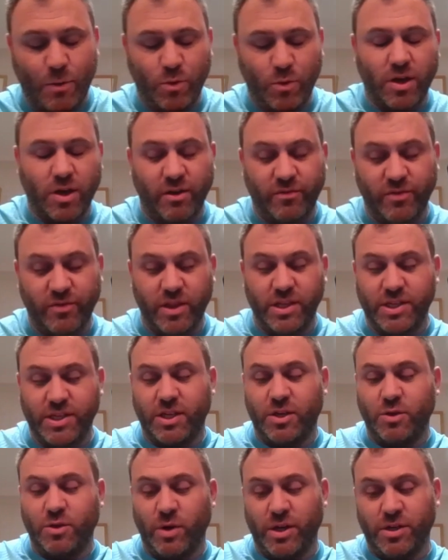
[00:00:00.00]
we're kind of in this
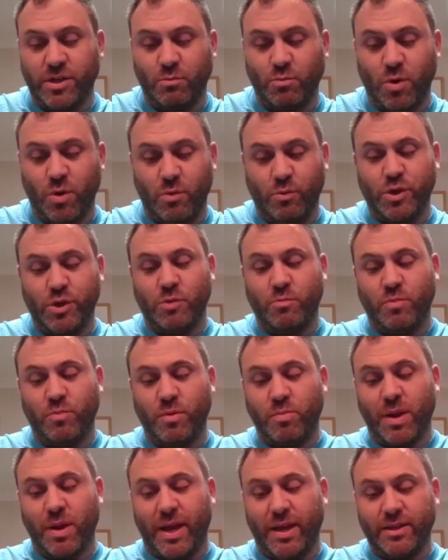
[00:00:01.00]
situation where we should be
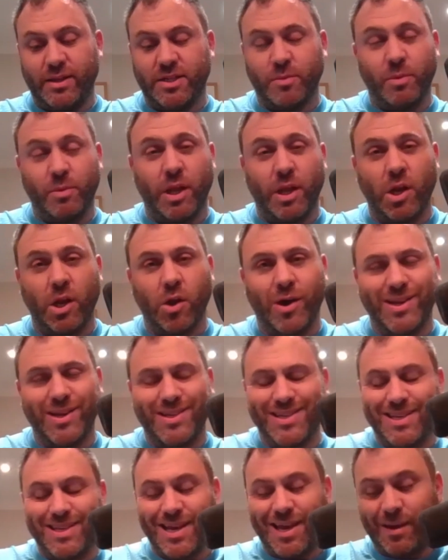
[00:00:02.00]
playing some of the
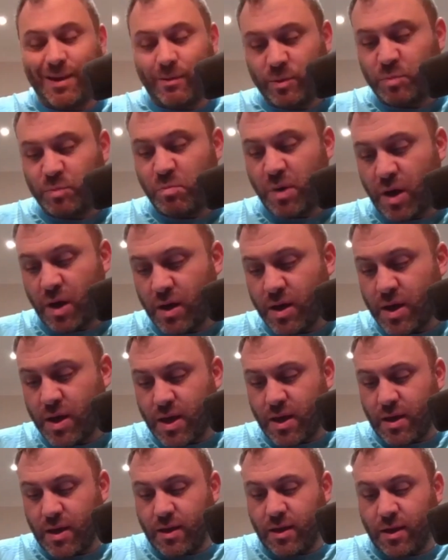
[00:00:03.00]
lighter teams, but
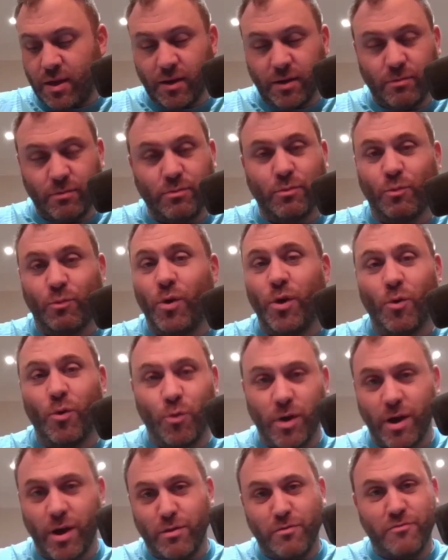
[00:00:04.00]
we all
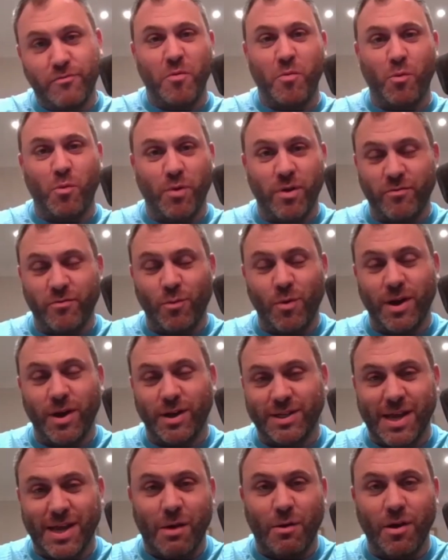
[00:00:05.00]
know that football never
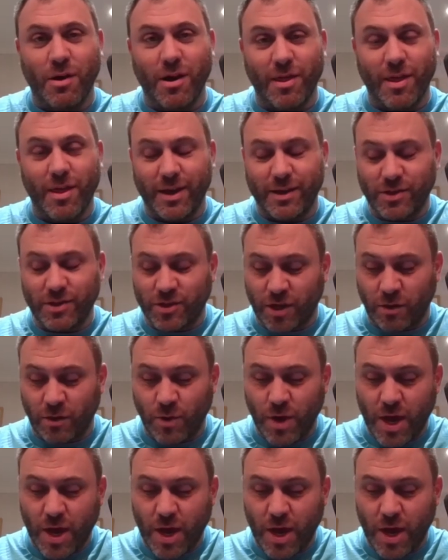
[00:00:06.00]
works out like that. So